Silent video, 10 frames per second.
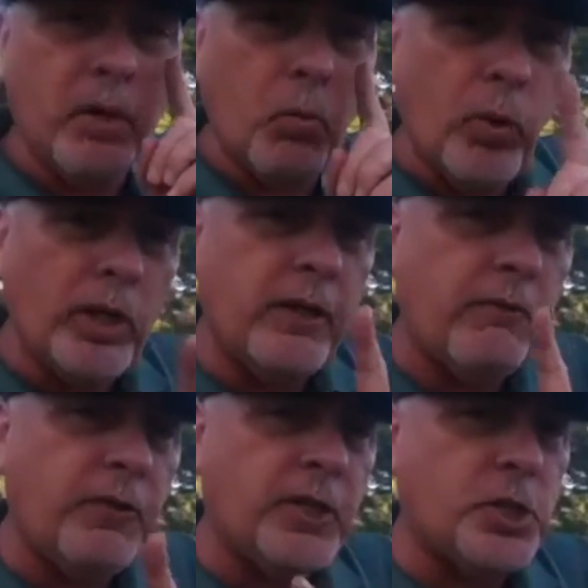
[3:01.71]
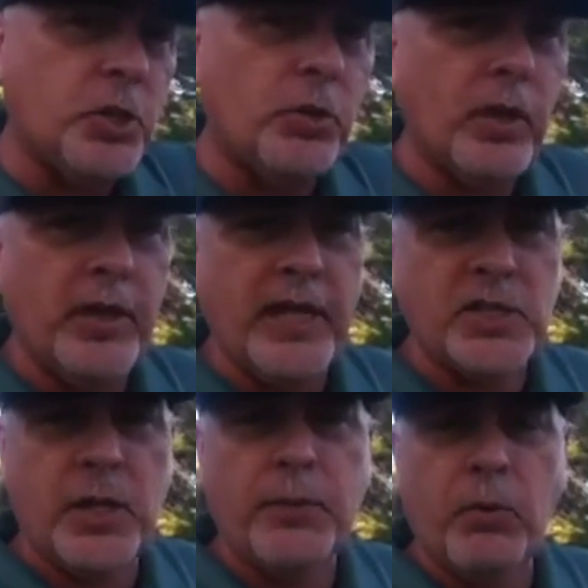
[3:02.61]
but will it fit you? And that's
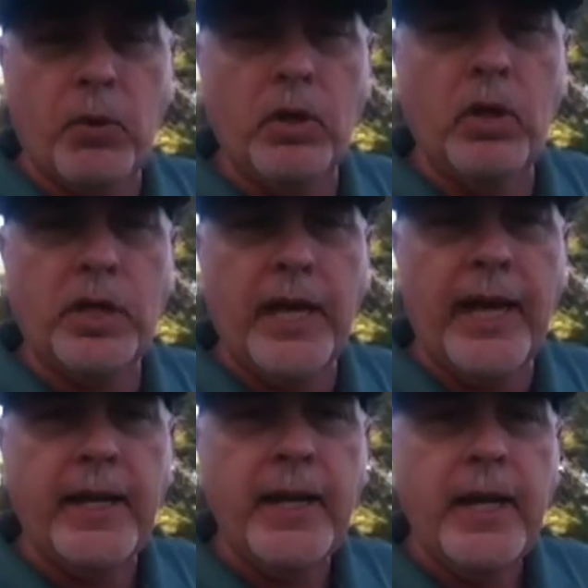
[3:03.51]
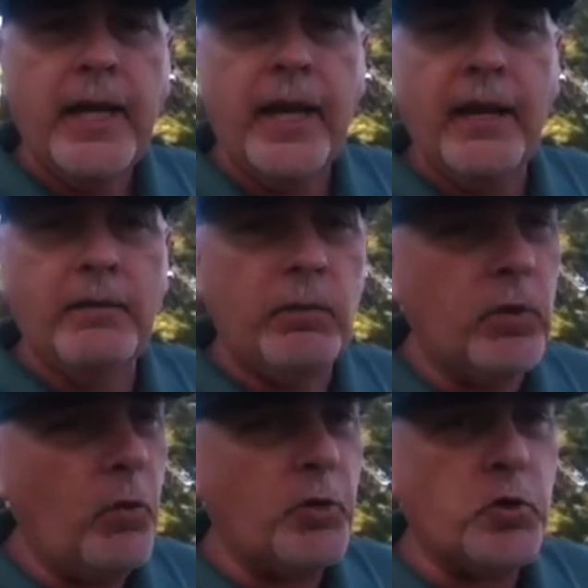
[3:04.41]
something we're going to look at. And
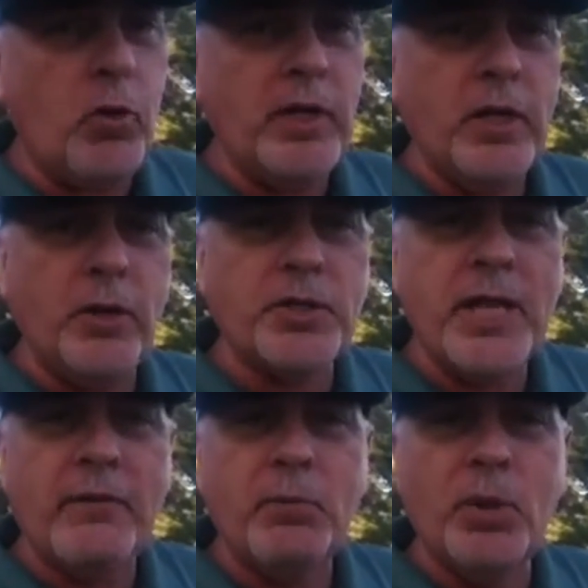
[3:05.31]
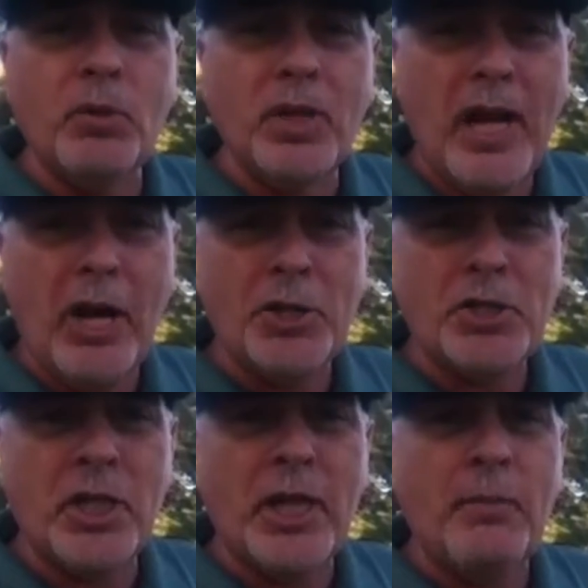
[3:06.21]
with over 20 years and having built large
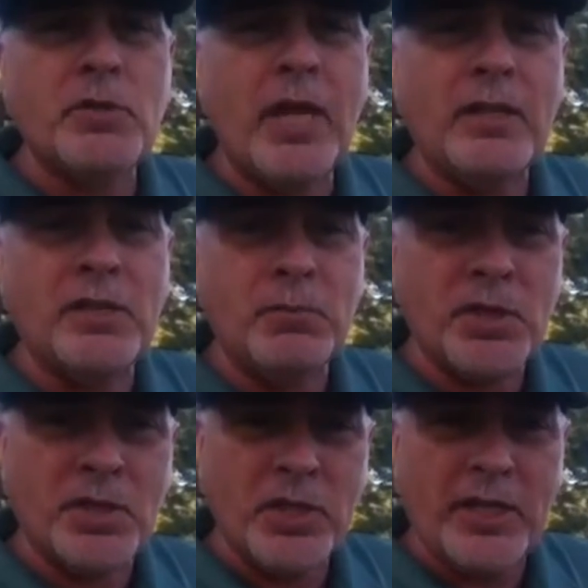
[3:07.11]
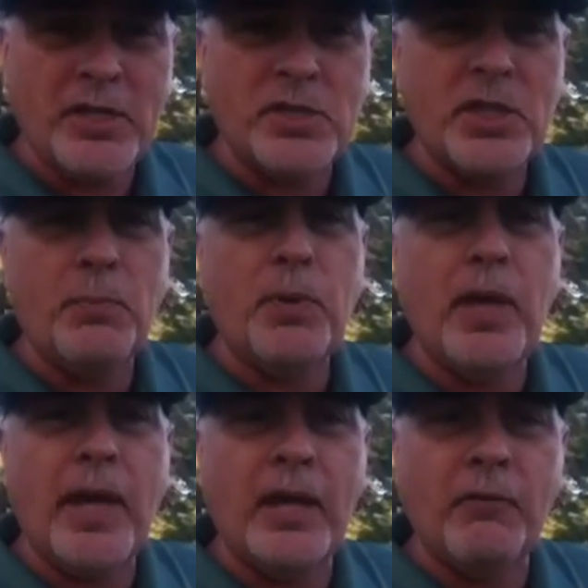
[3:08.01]
teams, had some success in
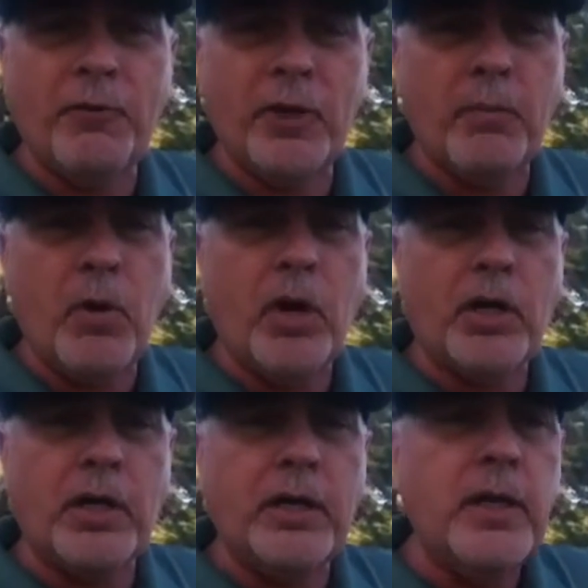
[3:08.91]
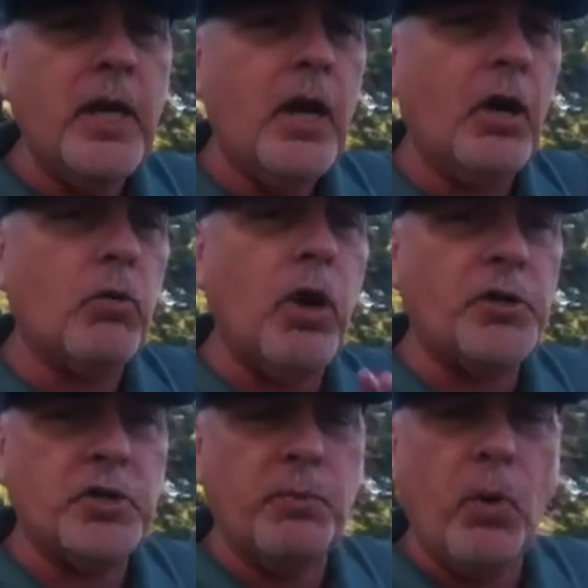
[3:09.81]
CPA and affiliate marketing
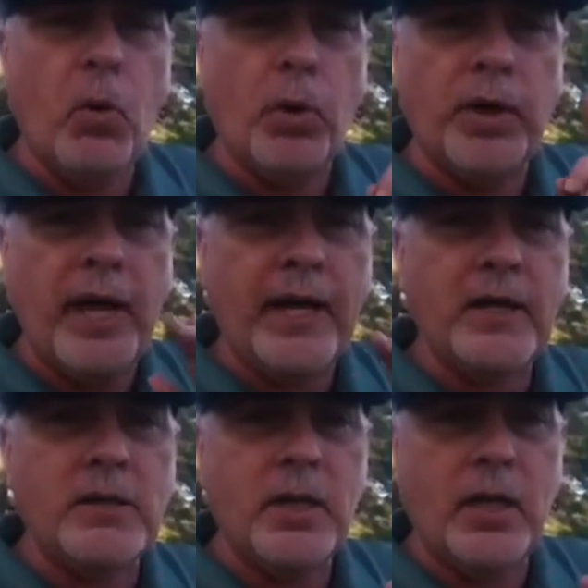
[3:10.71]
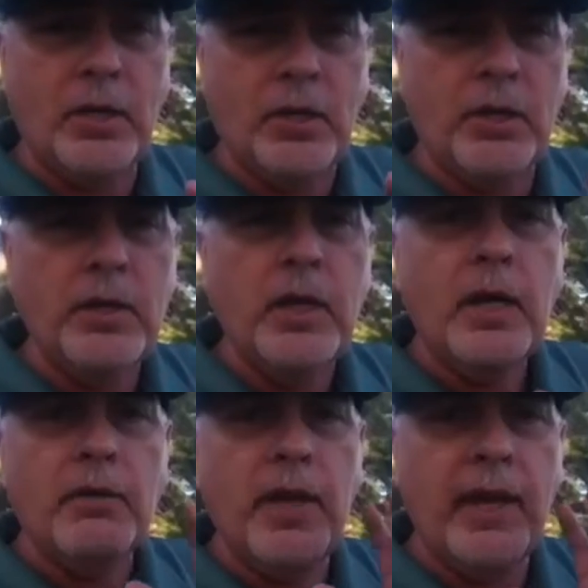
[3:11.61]
across the board, I can tell you
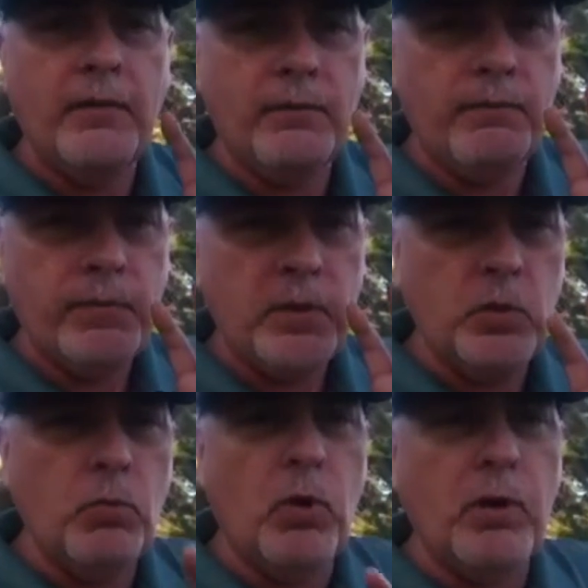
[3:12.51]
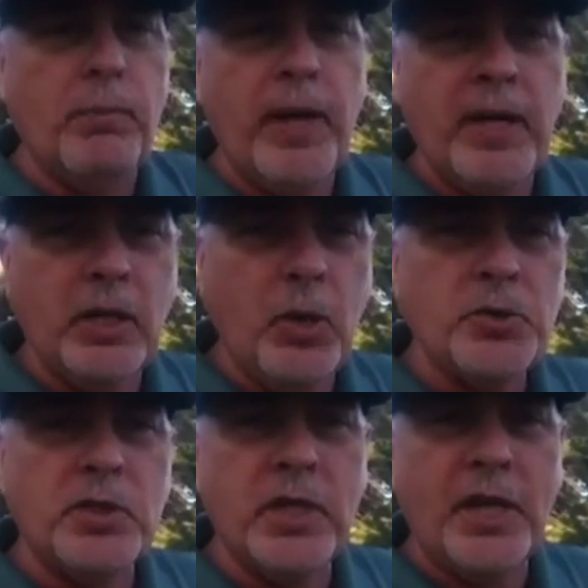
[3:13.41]
that you want to pay
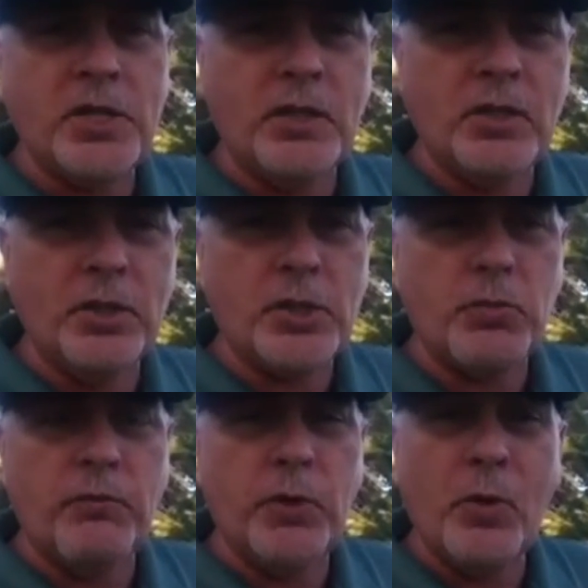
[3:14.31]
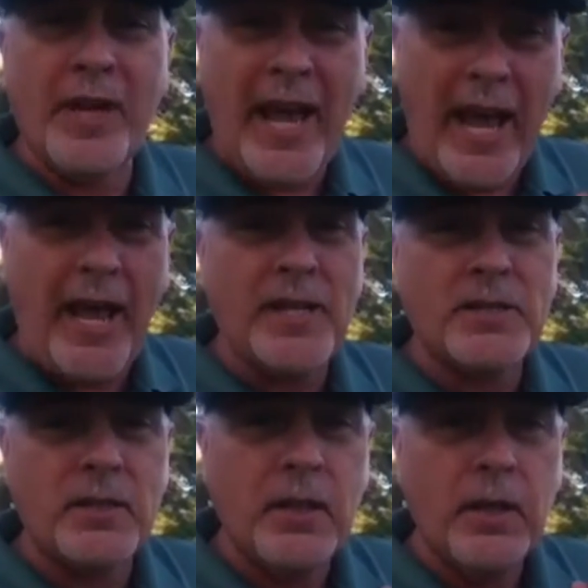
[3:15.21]
close attention to this review and
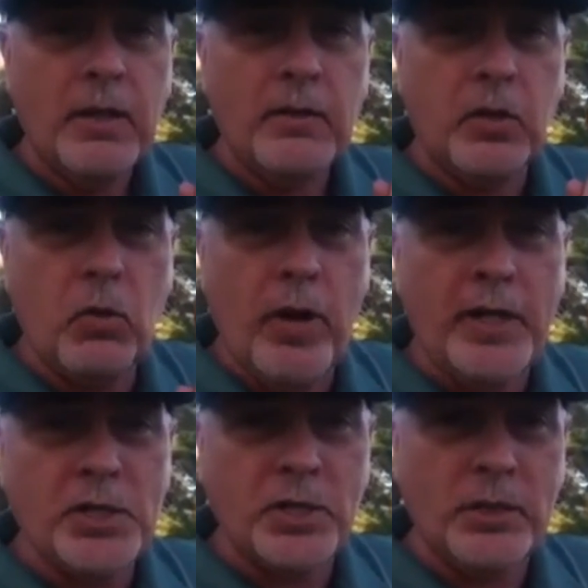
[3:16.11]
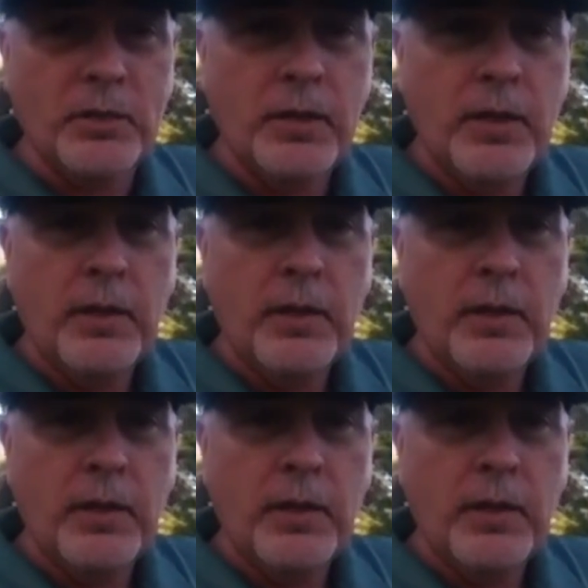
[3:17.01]
ask the question